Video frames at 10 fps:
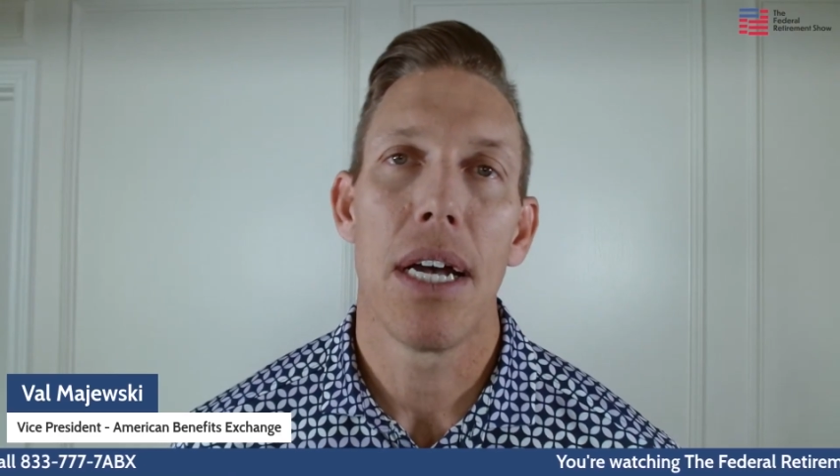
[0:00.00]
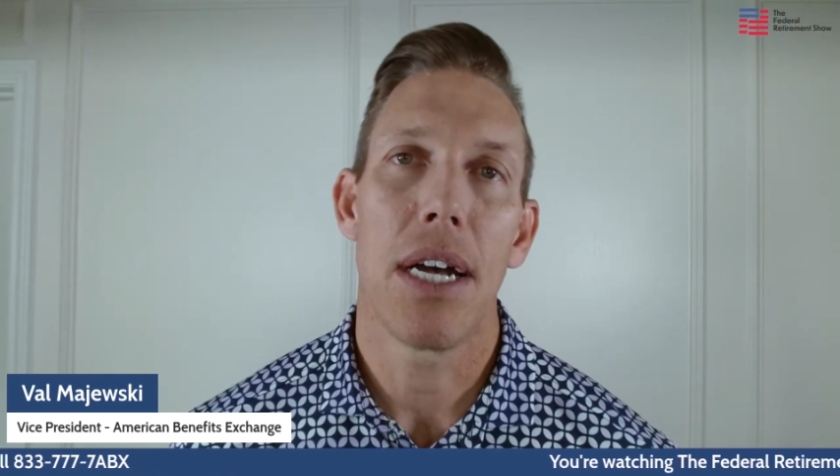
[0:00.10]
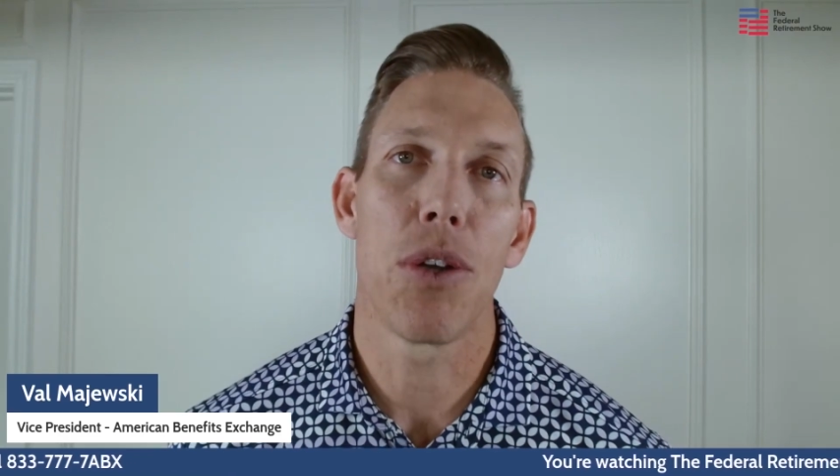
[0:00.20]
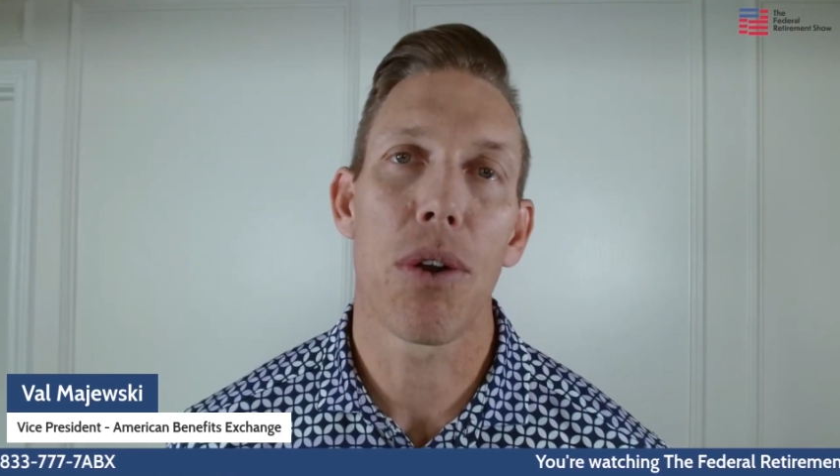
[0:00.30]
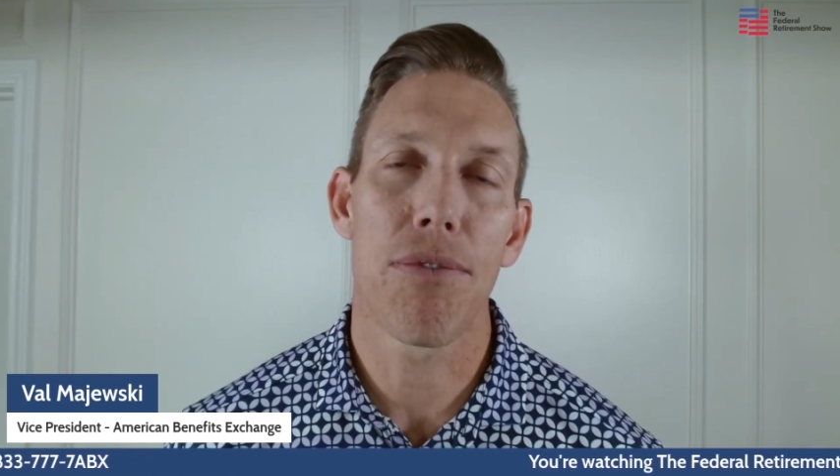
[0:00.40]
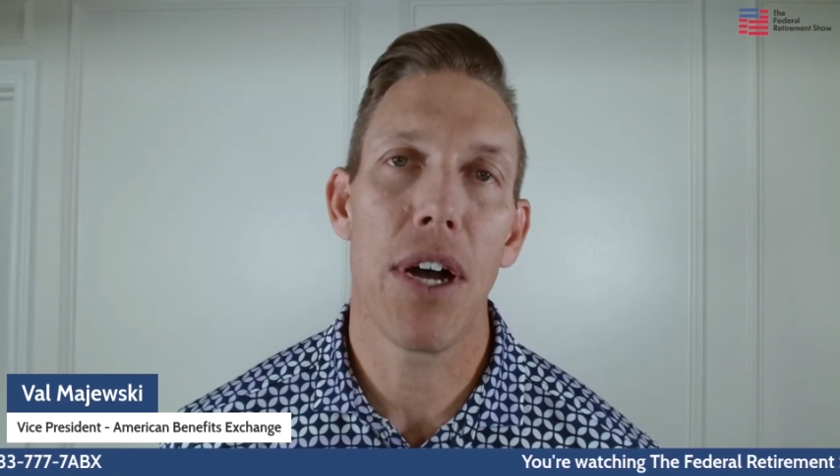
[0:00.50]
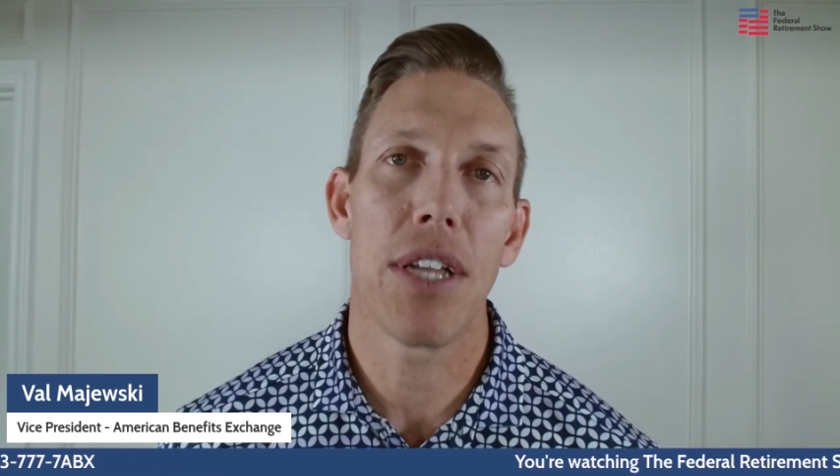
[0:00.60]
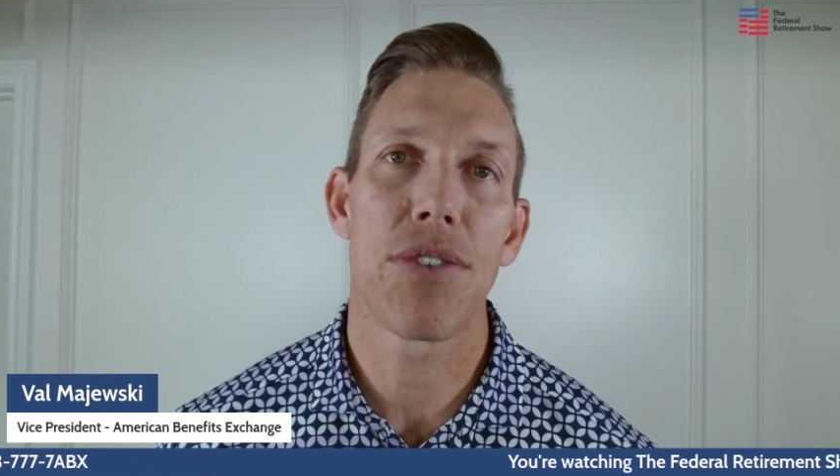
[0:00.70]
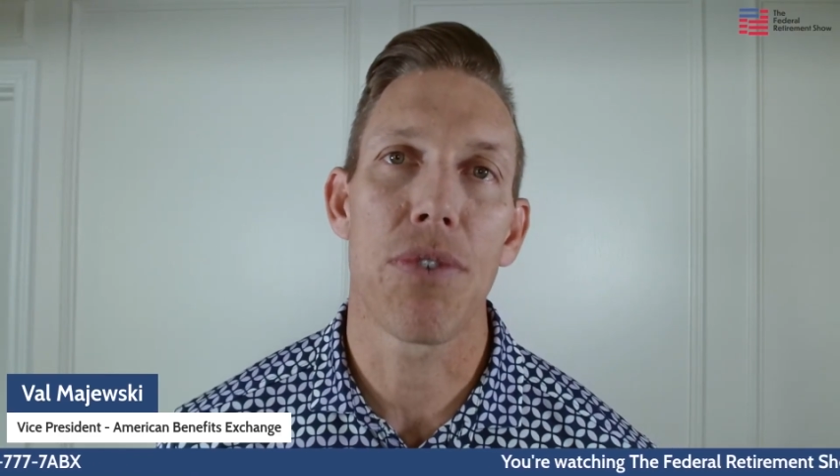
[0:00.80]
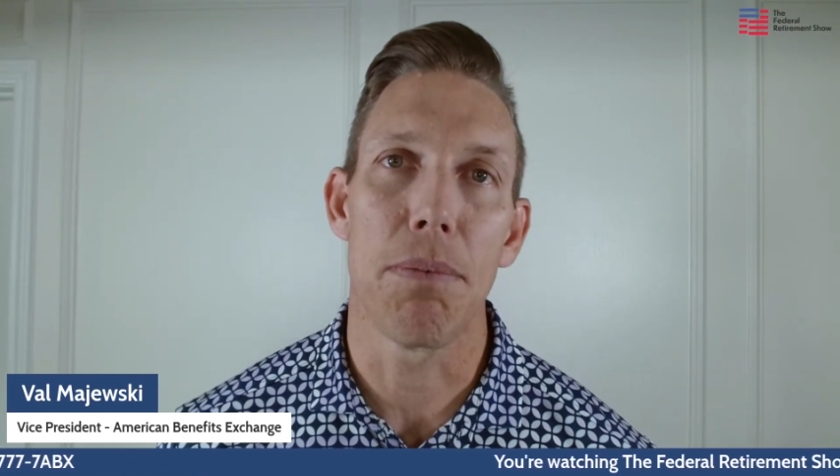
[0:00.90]
your
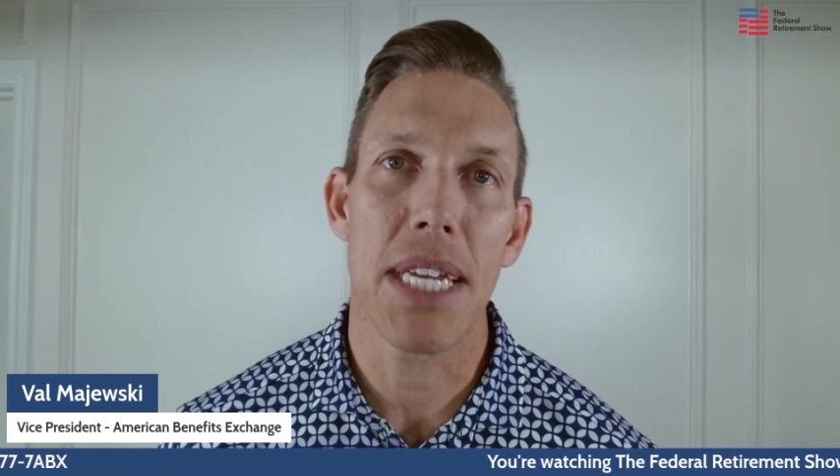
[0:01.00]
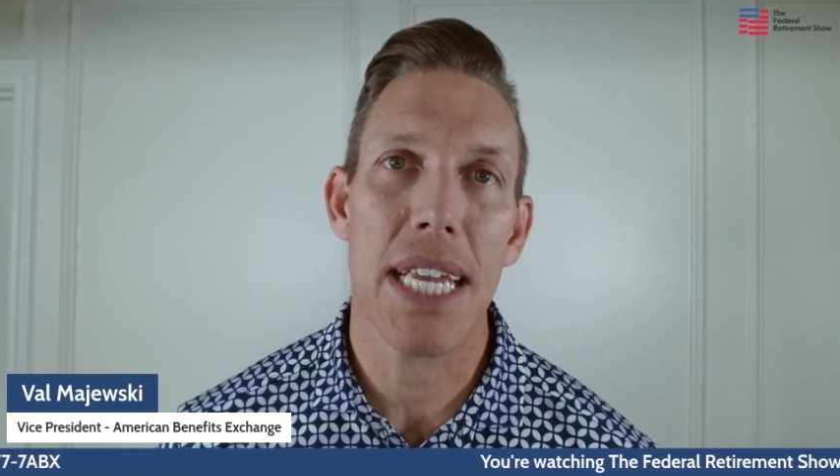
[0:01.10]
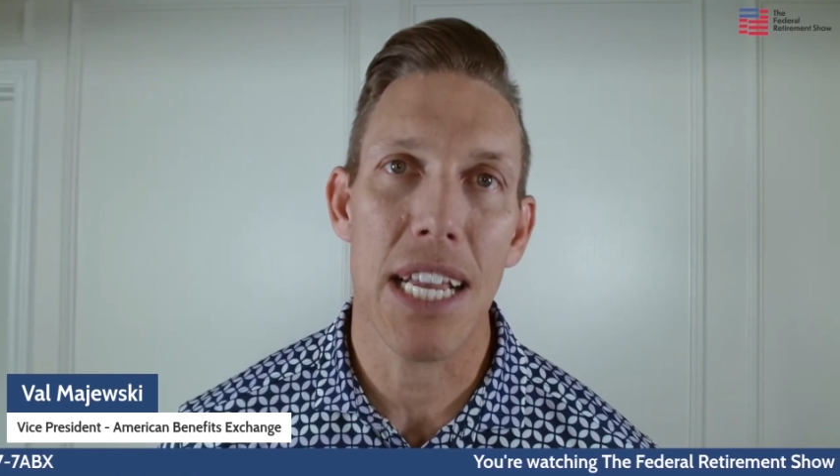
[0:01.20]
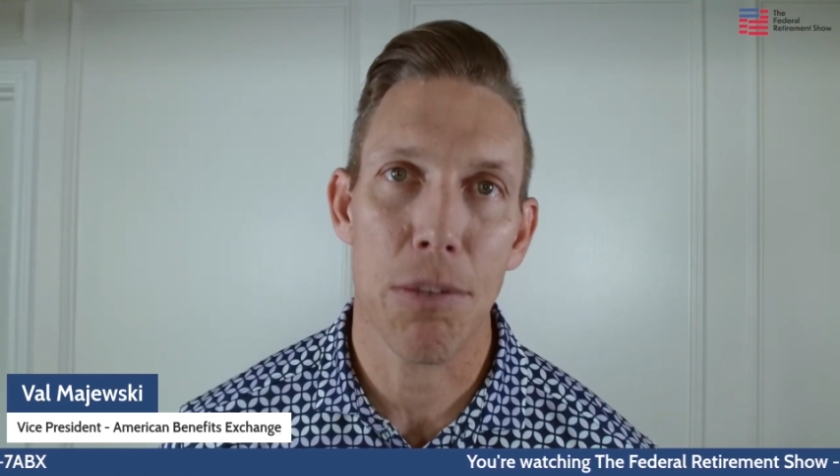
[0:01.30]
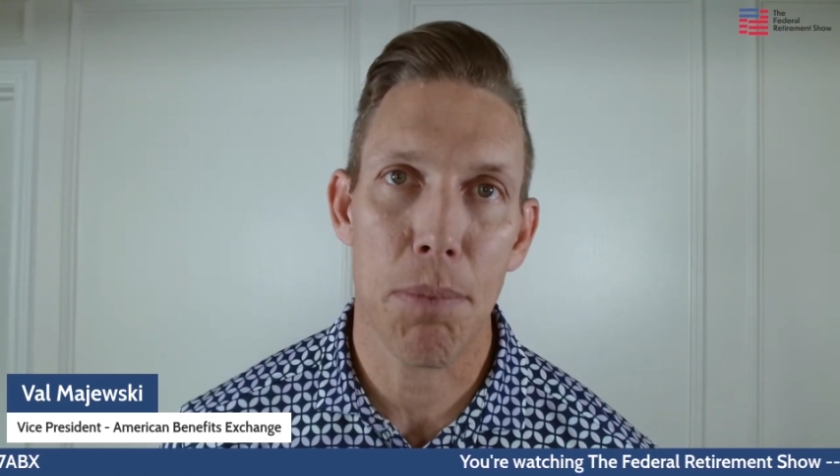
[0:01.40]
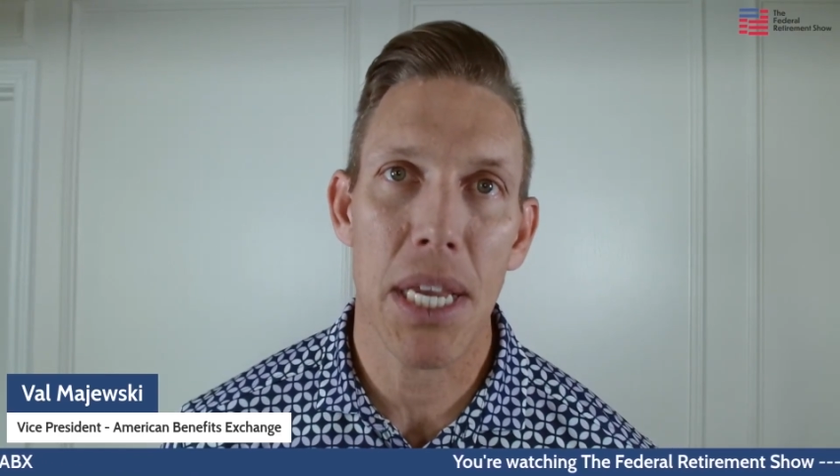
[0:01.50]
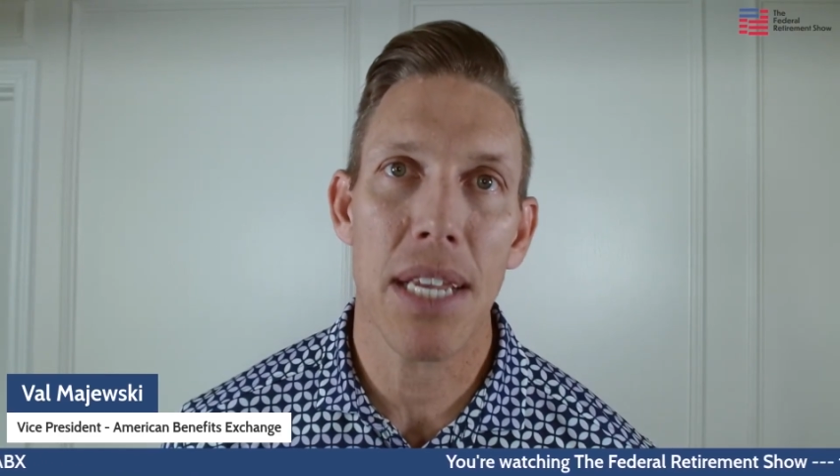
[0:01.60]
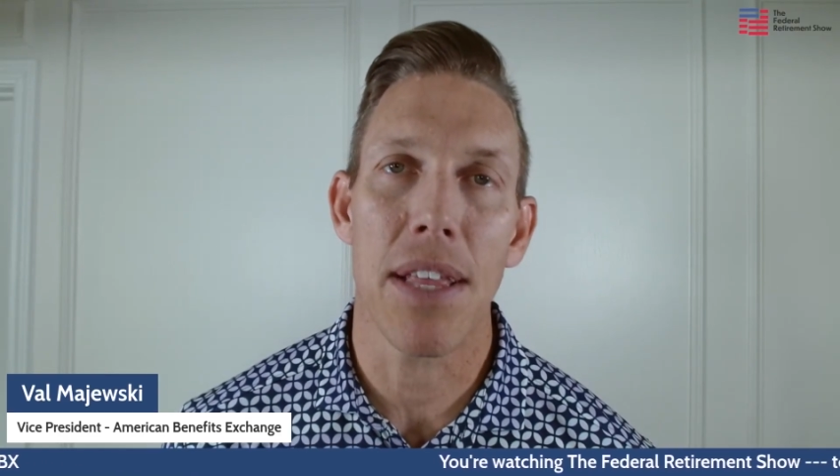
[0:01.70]
funds from TSP